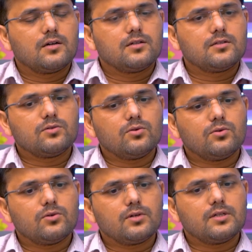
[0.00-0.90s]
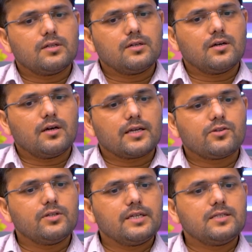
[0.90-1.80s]
So
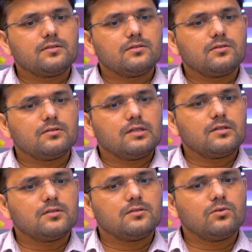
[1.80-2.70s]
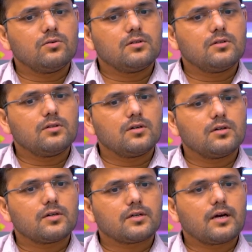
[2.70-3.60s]
actually there is
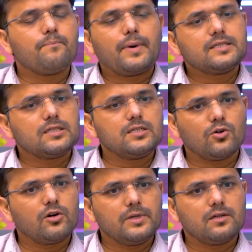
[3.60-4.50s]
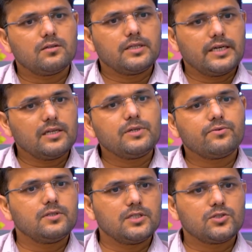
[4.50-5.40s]
no comparison not there
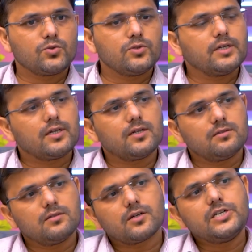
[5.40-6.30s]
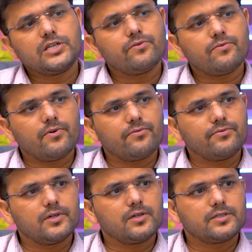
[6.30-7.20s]
between these two. There are the continuum of
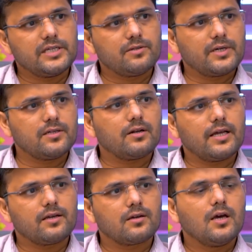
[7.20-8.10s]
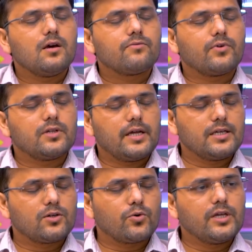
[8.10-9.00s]
the treatment. Like for
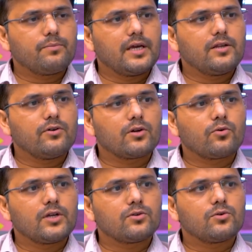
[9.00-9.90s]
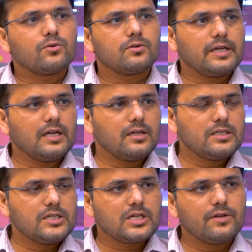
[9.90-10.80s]
any chronic pain you are going to deal
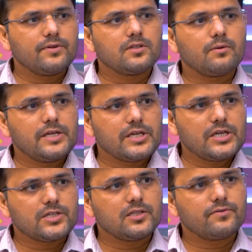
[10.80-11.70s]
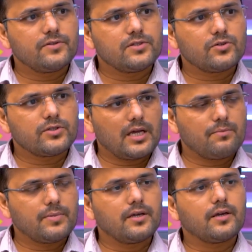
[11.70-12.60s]
initially with the medications,
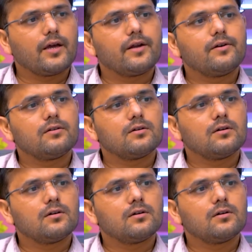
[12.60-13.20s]
physiotherapy, and